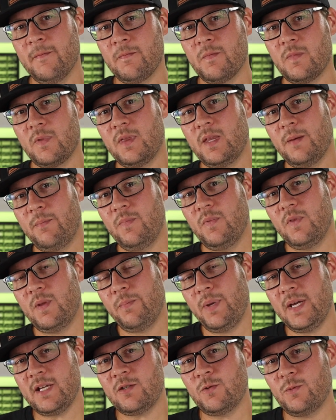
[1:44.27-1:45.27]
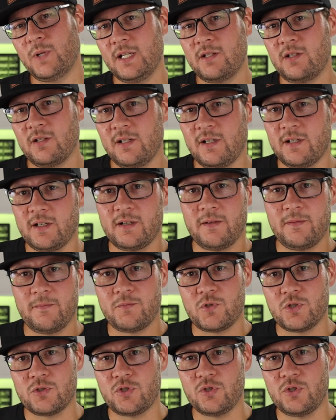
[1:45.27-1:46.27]
The best way to learn
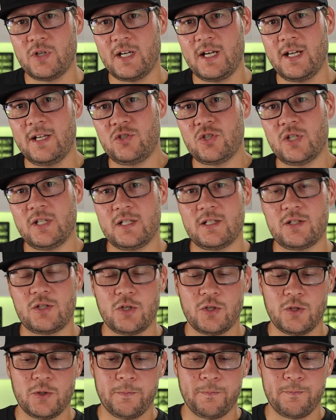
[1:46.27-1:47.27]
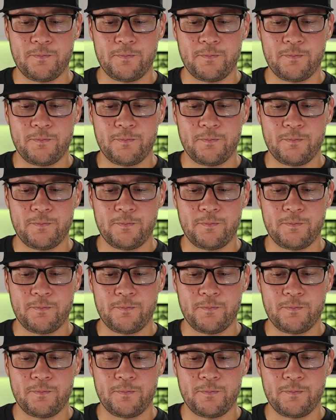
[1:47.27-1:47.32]
to tune an engine is to